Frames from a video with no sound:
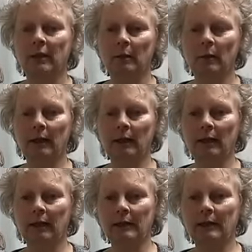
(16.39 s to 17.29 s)
when
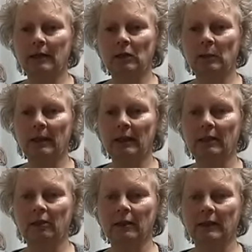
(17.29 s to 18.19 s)
I teach spinning
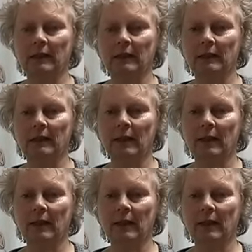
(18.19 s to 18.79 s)
courses.